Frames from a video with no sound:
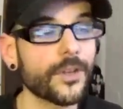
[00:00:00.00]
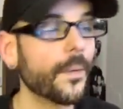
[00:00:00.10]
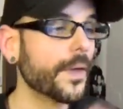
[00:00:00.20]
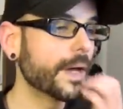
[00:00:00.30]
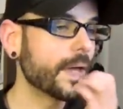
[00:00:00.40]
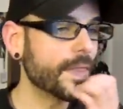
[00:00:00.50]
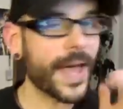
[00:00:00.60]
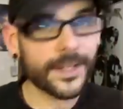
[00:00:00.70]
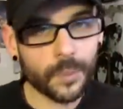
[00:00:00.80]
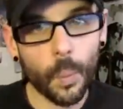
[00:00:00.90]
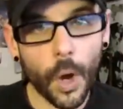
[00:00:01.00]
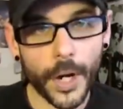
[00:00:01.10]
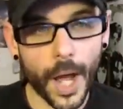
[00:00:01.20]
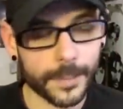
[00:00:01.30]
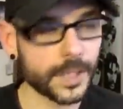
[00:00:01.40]
So that's
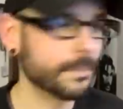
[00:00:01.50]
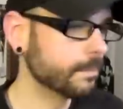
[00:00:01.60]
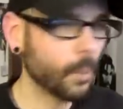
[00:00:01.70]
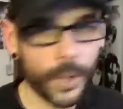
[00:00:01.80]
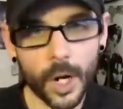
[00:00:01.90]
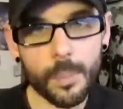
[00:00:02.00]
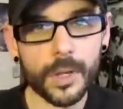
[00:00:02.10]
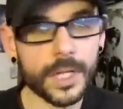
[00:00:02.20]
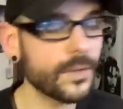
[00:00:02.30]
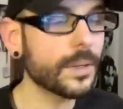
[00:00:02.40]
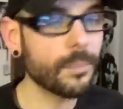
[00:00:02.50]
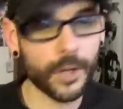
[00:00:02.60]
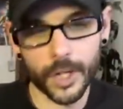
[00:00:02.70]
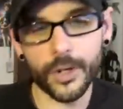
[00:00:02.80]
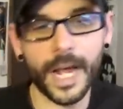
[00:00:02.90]
one option. We don't believe it,
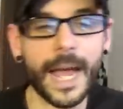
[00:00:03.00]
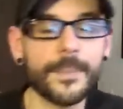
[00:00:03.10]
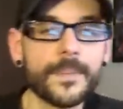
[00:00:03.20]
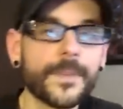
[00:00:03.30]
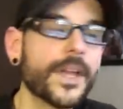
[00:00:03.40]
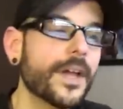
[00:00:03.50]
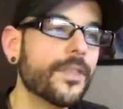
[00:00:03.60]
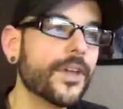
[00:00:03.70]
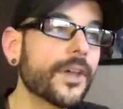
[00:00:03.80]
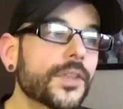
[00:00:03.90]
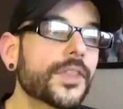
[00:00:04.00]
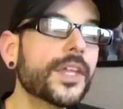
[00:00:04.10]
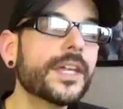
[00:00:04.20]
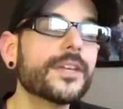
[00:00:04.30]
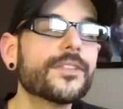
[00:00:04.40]
but it could happen. The
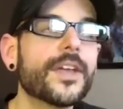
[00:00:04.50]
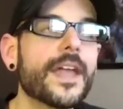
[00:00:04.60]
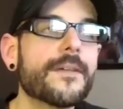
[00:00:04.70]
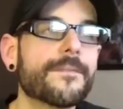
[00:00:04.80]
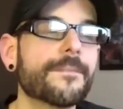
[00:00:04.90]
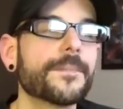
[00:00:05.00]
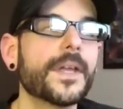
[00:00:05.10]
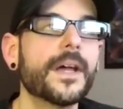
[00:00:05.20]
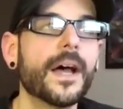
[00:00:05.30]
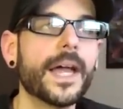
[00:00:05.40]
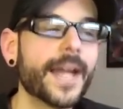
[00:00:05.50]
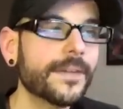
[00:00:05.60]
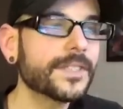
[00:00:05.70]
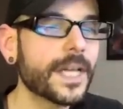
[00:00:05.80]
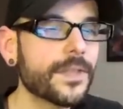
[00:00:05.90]
thing is if and
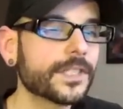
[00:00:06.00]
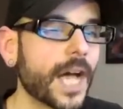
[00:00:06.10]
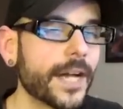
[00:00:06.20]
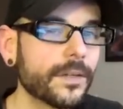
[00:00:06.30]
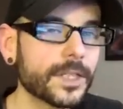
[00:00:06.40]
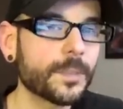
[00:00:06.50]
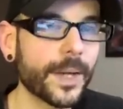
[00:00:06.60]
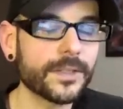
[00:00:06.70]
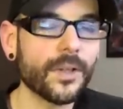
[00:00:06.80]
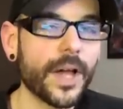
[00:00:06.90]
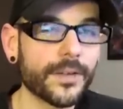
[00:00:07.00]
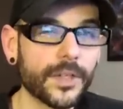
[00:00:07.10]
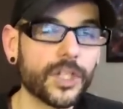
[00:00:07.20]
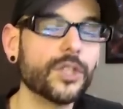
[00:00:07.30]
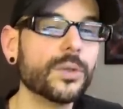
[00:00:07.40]
I've said this, I don't expect a lot of
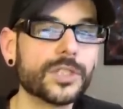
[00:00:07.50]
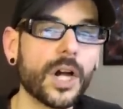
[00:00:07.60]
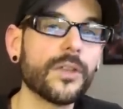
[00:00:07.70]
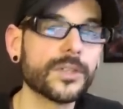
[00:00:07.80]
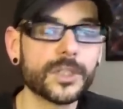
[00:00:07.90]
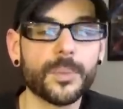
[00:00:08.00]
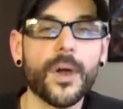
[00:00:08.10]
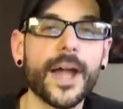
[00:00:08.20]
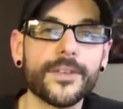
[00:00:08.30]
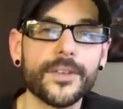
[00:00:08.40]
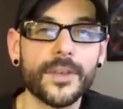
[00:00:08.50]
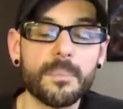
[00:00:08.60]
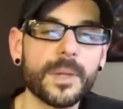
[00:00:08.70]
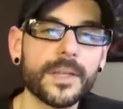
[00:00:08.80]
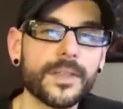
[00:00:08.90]
huge other surprises
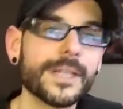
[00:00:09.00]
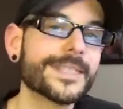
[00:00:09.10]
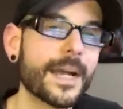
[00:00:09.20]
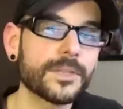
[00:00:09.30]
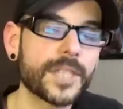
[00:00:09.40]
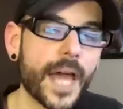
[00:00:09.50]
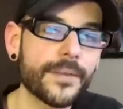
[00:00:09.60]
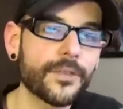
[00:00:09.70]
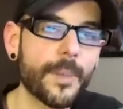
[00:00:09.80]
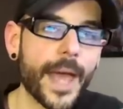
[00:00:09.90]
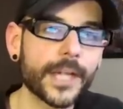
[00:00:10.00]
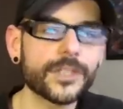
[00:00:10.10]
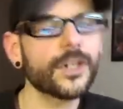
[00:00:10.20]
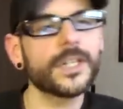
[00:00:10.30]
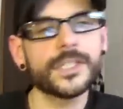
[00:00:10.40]
and big things outside of
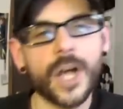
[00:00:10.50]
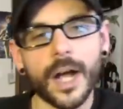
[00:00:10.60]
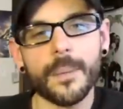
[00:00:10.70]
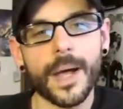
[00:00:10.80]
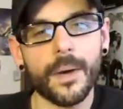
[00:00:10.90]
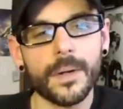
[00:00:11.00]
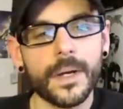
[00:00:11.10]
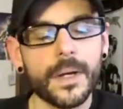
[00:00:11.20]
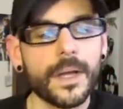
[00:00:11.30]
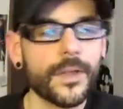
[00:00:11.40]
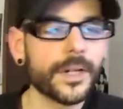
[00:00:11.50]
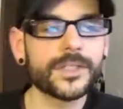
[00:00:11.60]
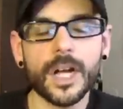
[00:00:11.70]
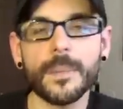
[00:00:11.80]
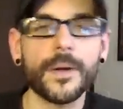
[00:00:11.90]
Smash. They're going to talk about they're going
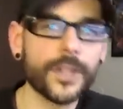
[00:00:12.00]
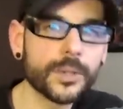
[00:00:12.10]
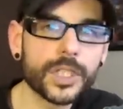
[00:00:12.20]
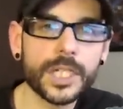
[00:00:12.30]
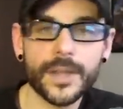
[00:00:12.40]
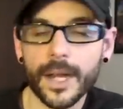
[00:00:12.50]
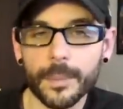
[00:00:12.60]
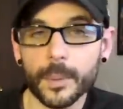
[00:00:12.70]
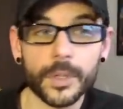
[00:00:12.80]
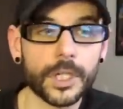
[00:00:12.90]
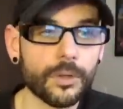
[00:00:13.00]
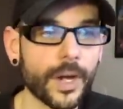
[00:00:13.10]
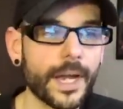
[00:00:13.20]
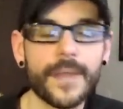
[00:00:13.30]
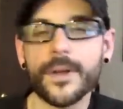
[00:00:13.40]
to talk about Yoshi and that'll be really
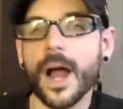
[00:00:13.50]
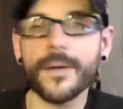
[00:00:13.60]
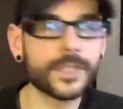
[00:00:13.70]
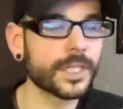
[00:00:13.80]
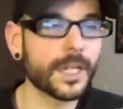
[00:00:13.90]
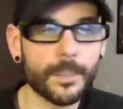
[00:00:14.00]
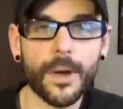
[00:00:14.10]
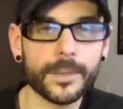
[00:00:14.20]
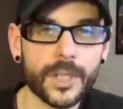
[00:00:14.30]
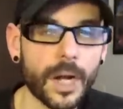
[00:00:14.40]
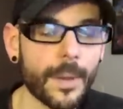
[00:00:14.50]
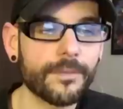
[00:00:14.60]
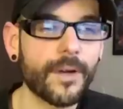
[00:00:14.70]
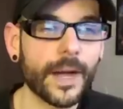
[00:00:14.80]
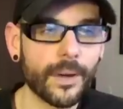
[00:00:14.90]
great. And they're obviously going to probably talk
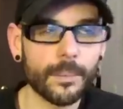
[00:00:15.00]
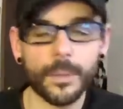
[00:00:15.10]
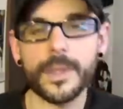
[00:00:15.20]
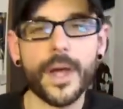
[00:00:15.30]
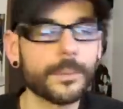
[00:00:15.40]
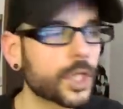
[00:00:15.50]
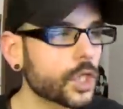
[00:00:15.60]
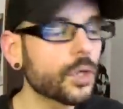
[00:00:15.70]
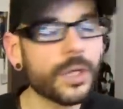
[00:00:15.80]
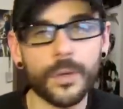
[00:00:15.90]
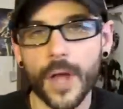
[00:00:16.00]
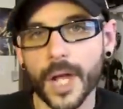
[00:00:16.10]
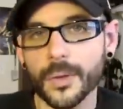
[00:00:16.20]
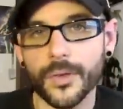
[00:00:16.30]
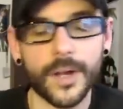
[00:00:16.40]
about Fire Emblem and I'm sure they'll
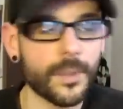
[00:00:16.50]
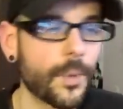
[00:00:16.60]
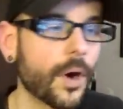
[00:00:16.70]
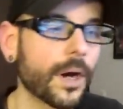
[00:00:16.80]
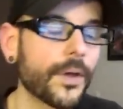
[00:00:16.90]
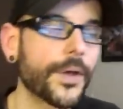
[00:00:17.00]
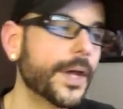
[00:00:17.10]
knock those out of the park.